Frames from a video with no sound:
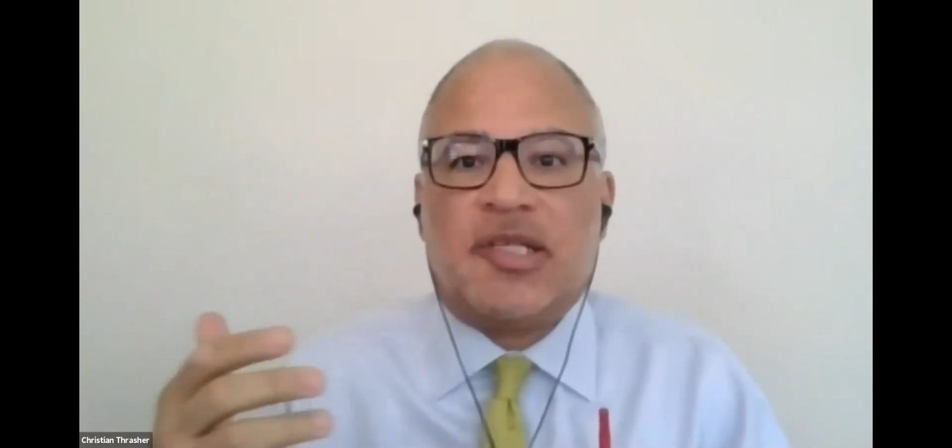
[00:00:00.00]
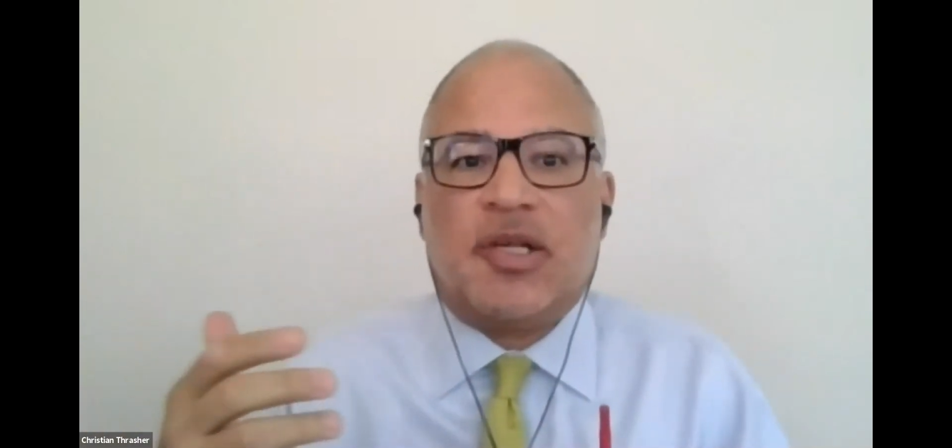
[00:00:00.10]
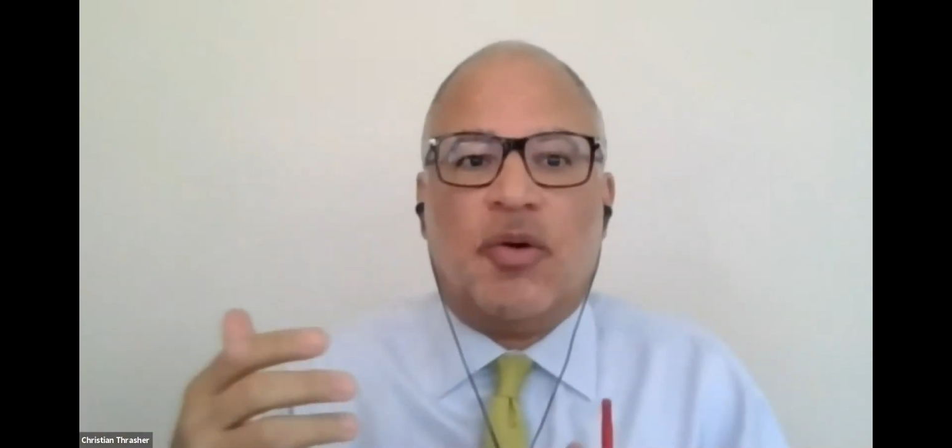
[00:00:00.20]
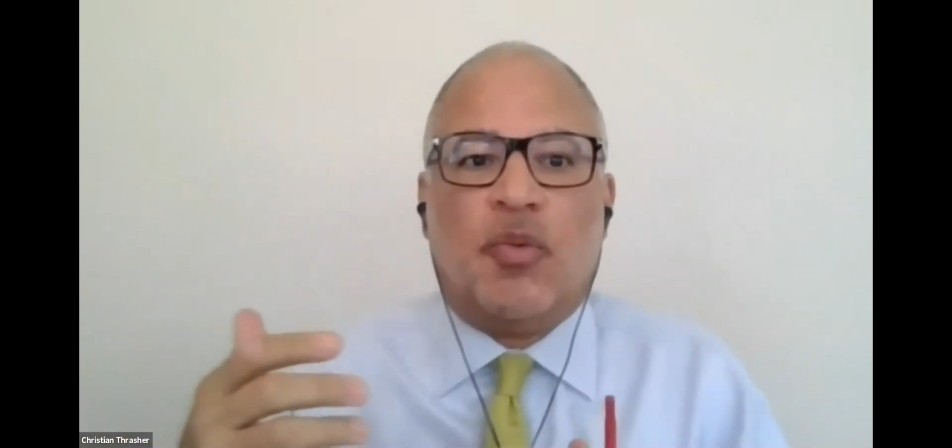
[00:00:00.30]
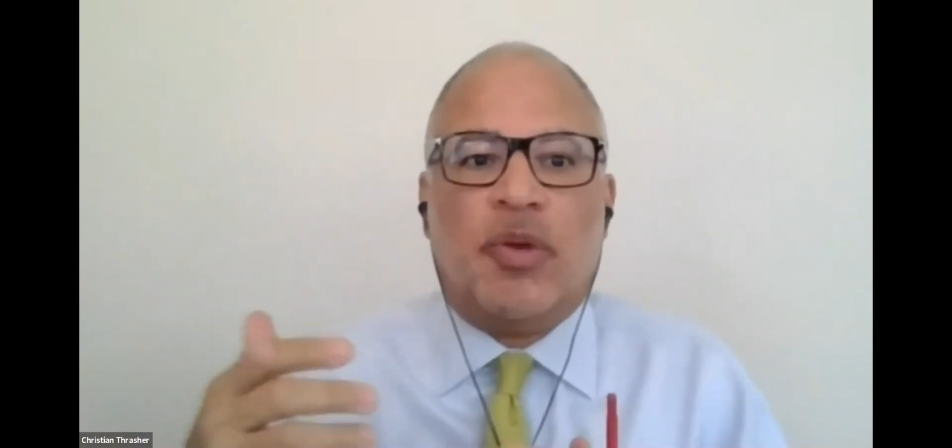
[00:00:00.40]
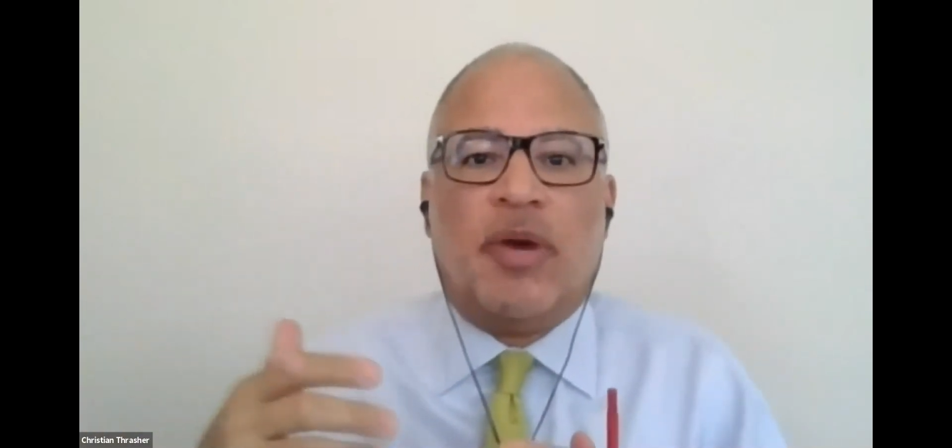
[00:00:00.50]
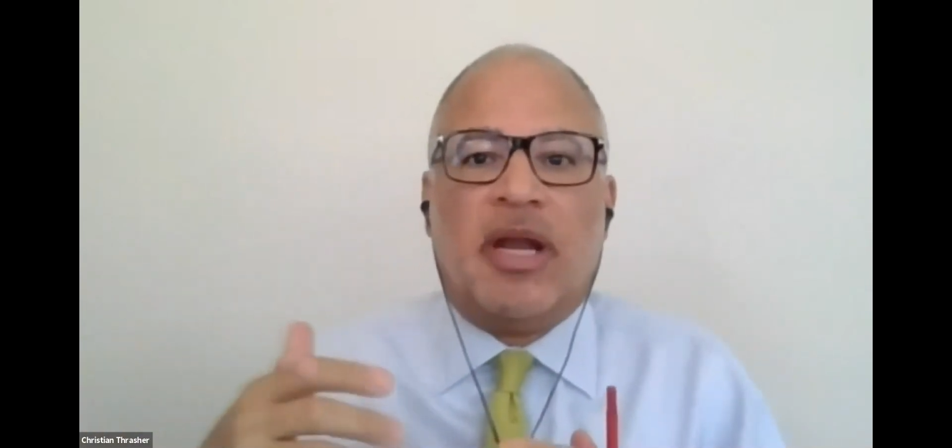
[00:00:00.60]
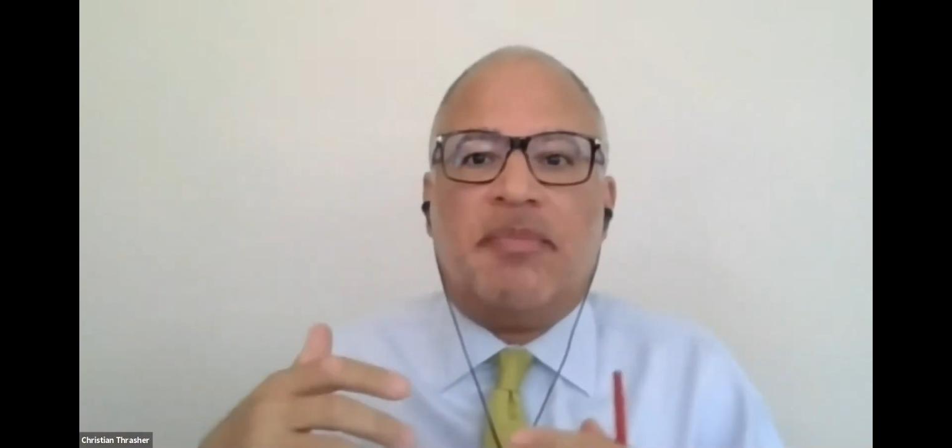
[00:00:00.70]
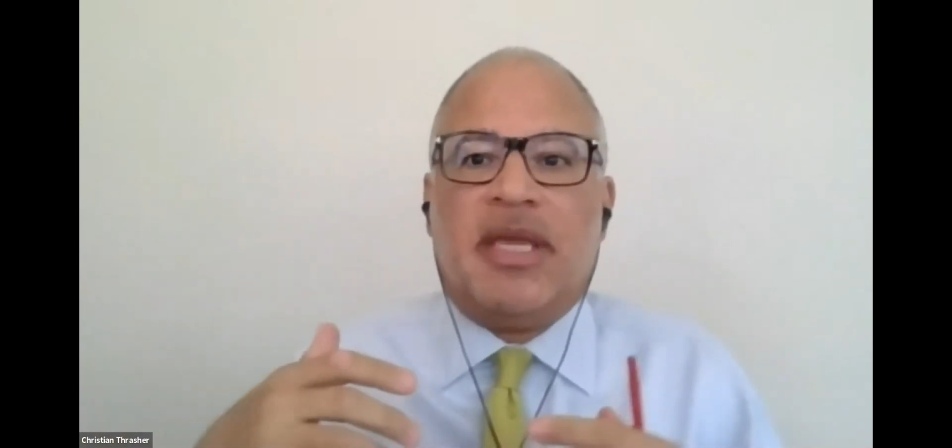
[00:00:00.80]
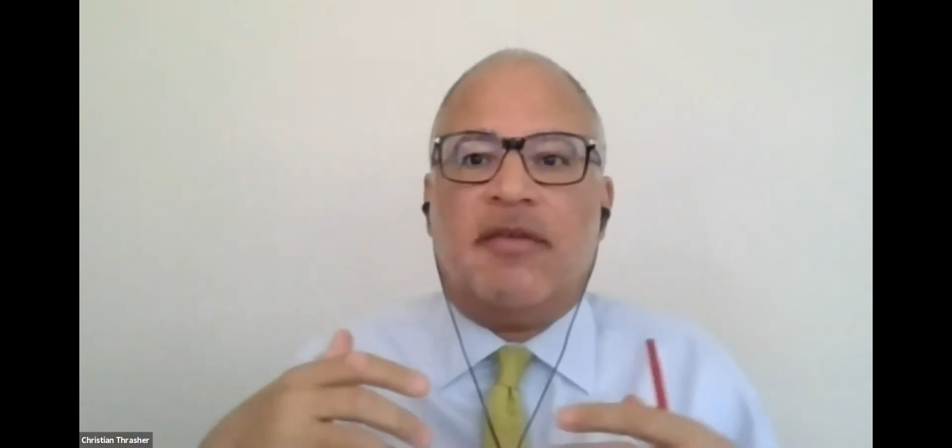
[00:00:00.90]
So we want
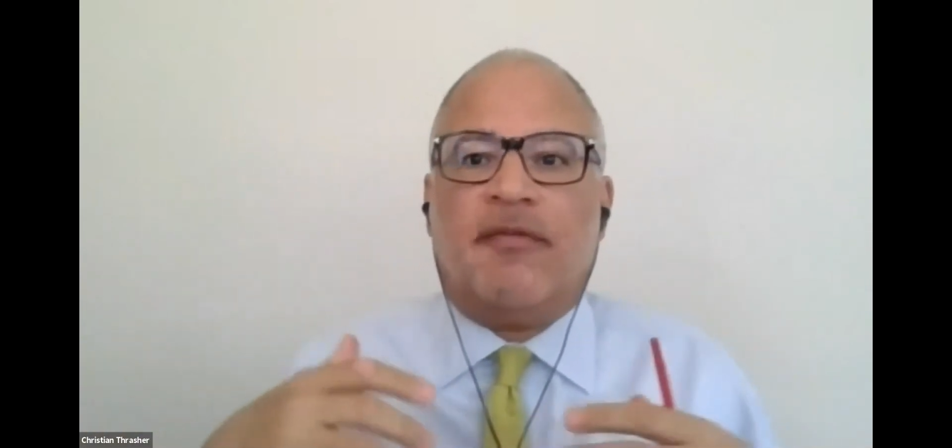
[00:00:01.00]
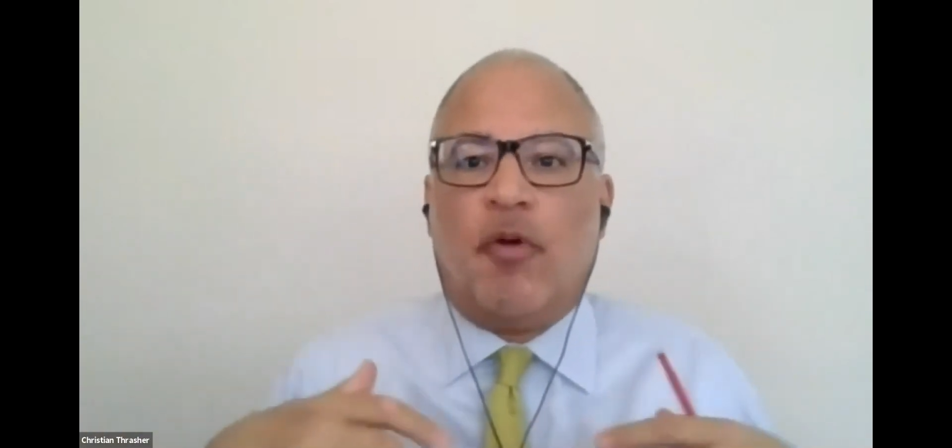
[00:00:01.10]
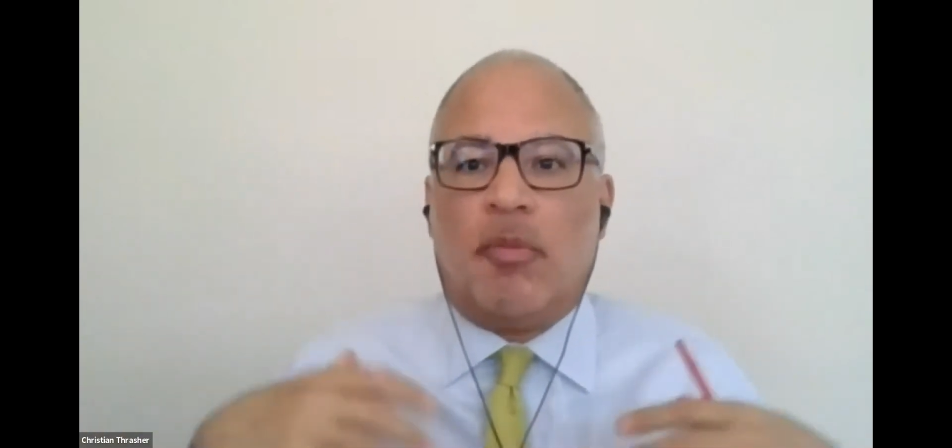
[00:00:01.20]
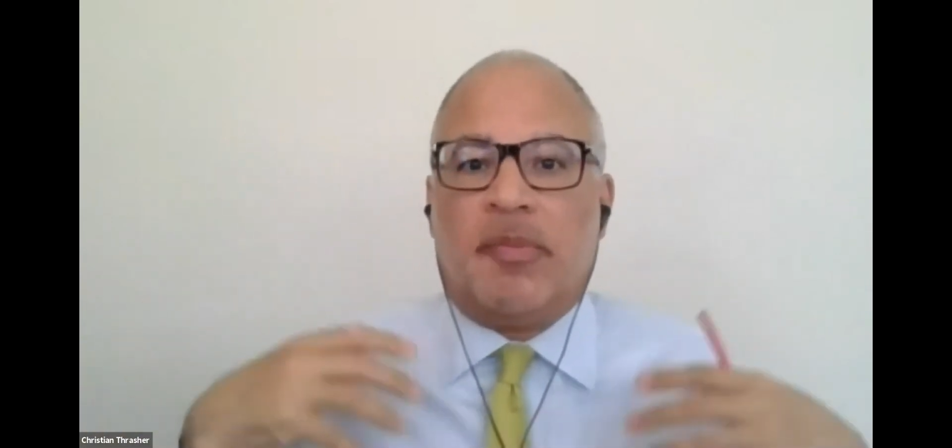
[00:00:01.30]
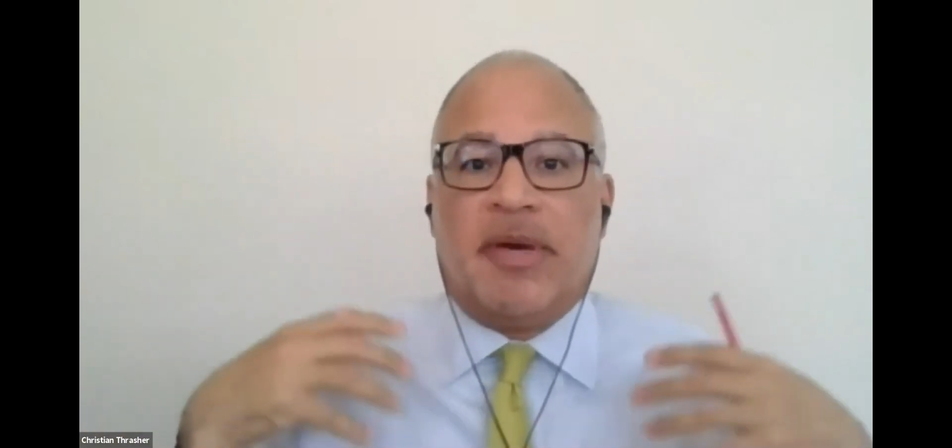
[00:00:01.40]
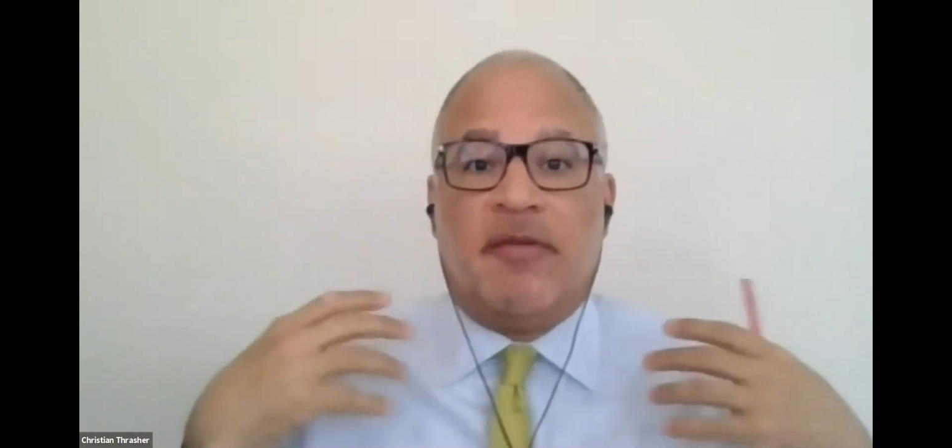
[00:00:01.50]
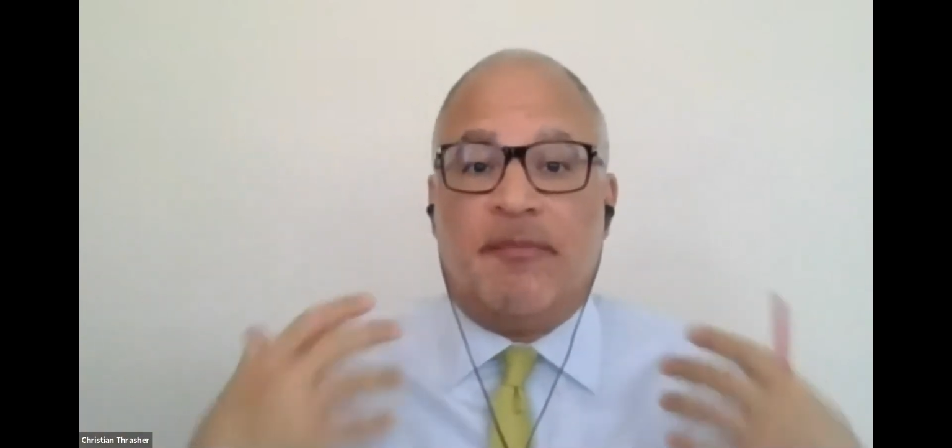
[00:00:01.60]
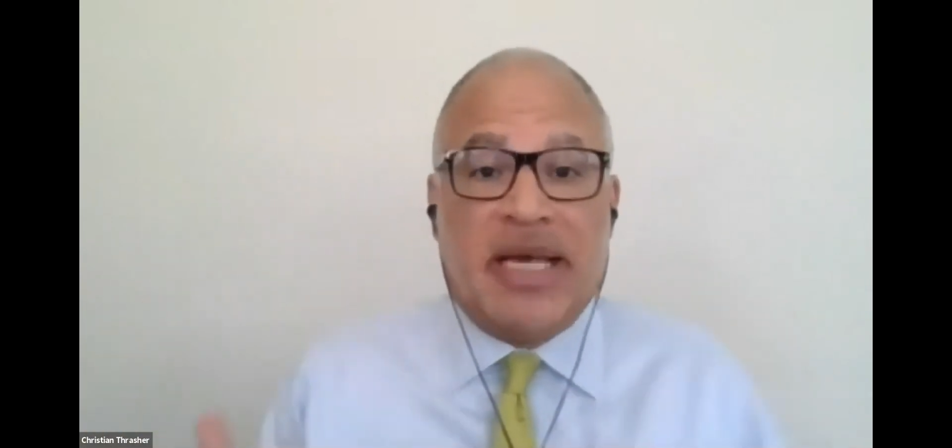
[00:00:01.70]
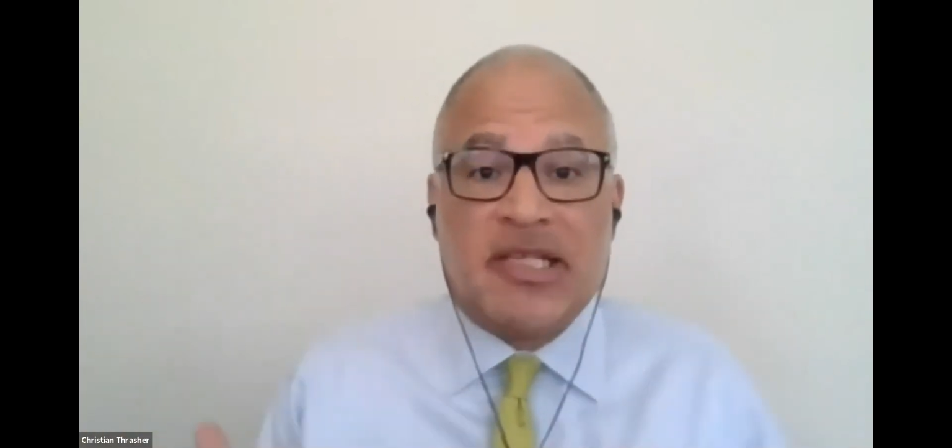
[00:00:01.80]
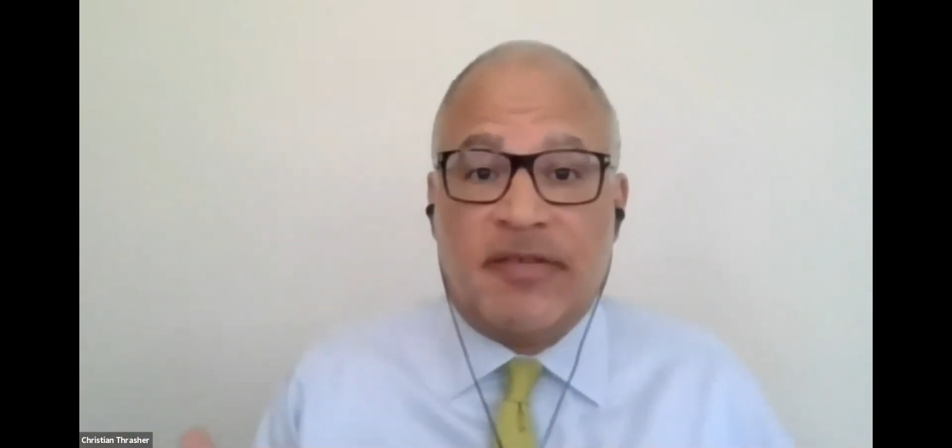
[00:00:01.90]
to be informed by the
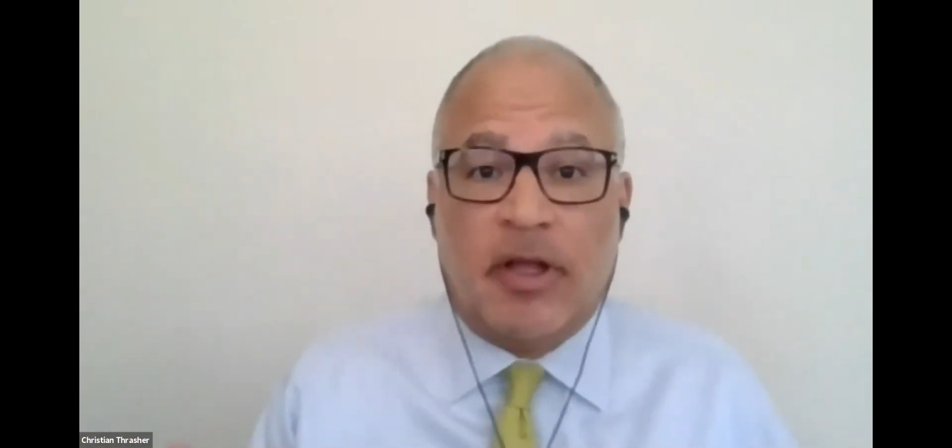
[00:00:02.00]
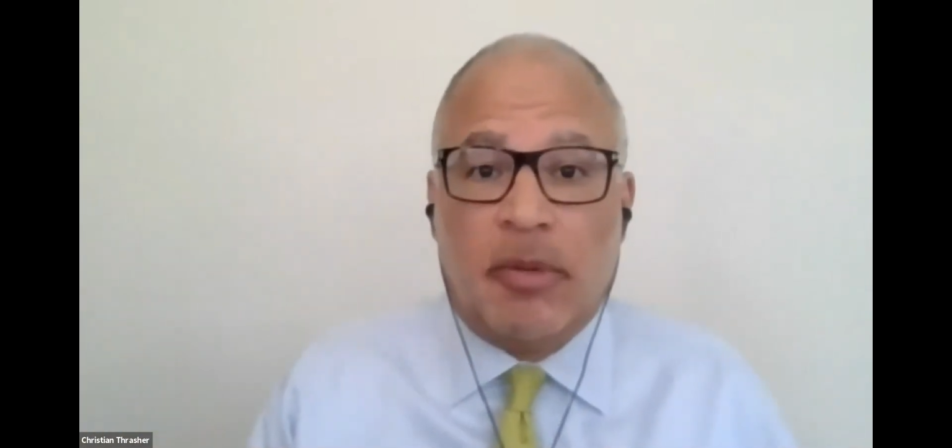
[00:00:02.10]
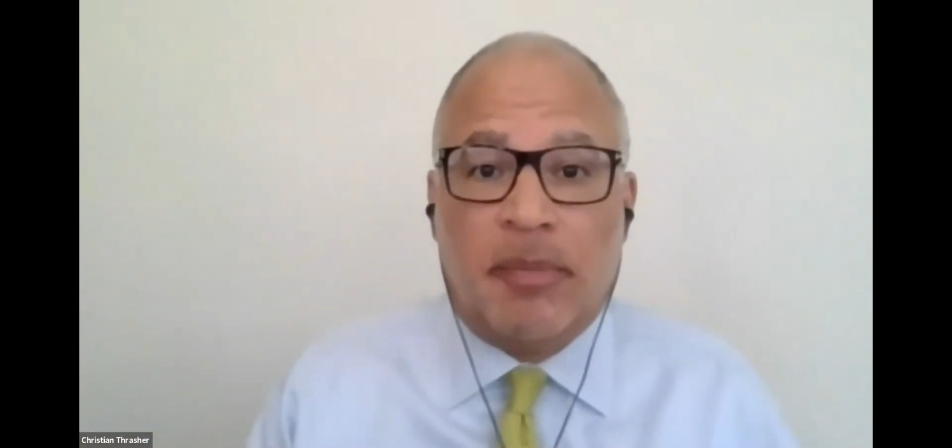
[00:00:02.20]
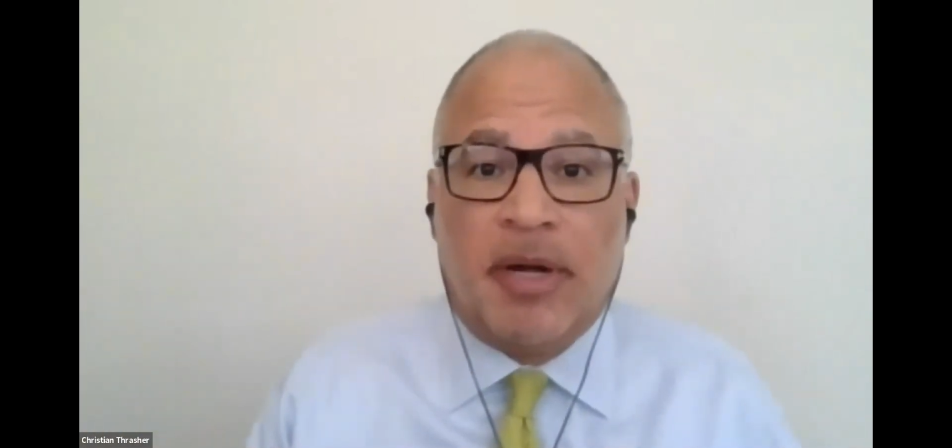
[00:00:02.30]
best available